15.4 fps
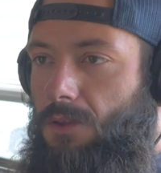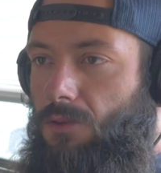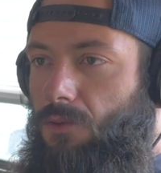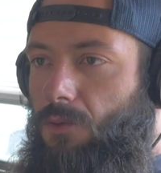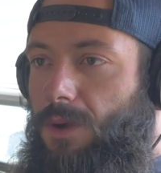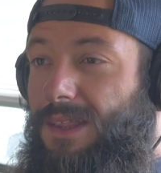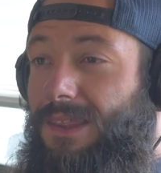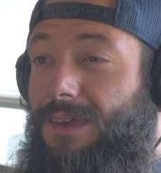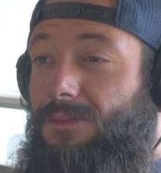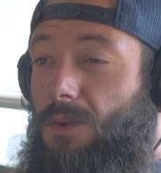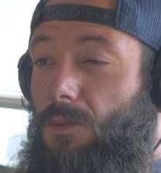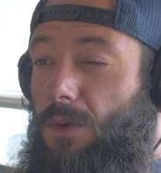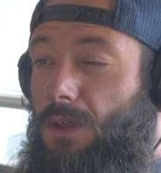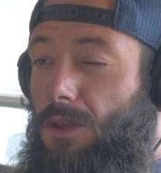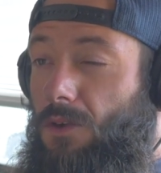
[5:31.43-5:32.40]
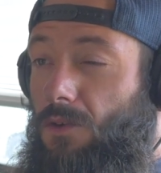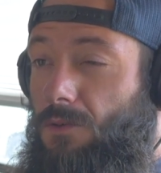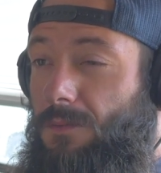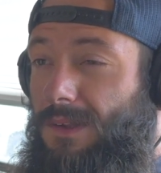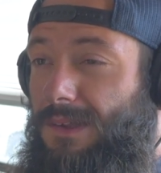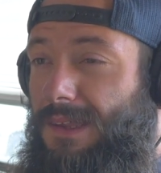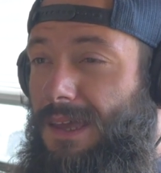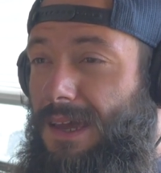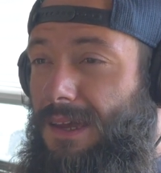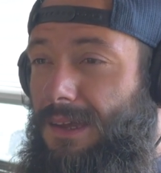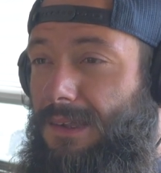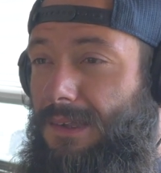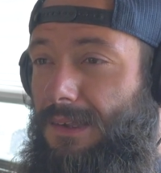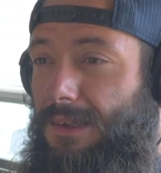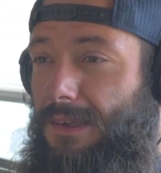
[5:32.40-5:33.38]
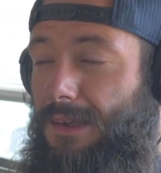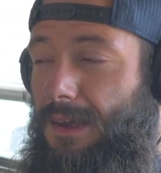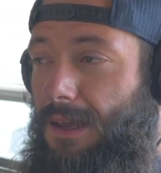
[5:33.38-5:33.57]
do it even with huge mistakes.